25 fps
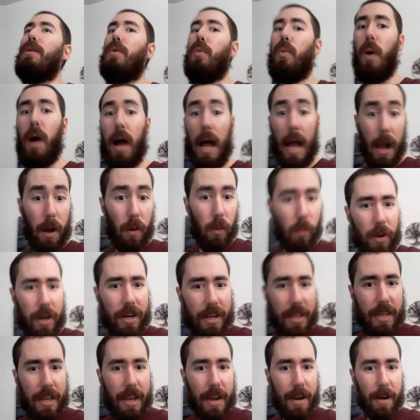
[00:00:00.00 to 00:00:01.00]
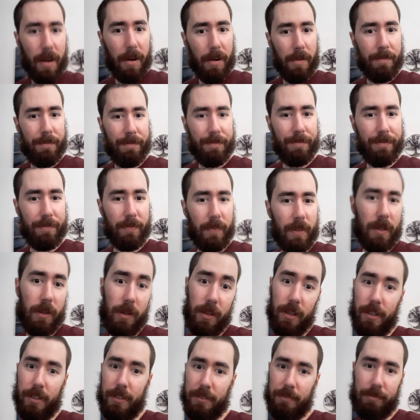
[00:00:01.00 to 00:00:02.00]
Wow, what a year.
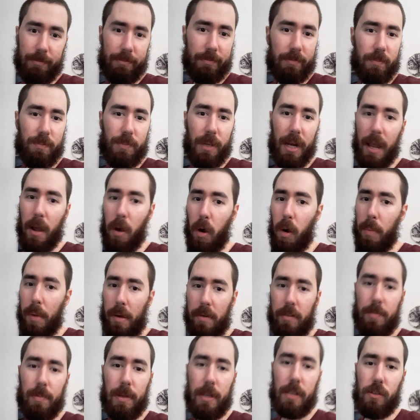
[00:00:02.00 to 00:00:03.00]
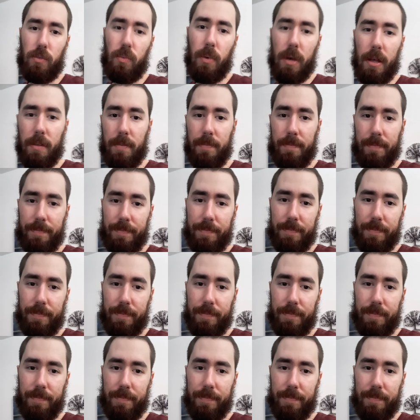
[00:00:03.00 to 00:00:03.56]
But I hope everybody's well.